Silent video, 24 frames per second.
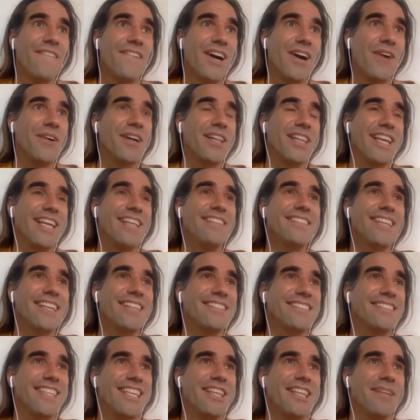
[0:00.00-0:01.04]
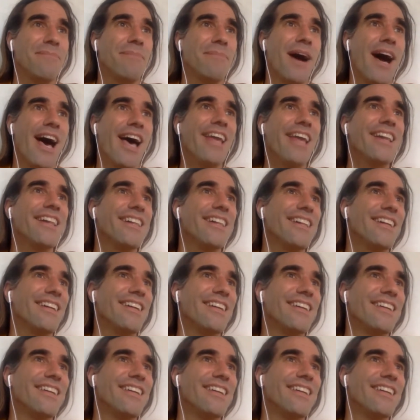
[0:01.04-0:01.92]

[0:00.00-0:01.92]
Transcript: Oh, at least I see the bottle.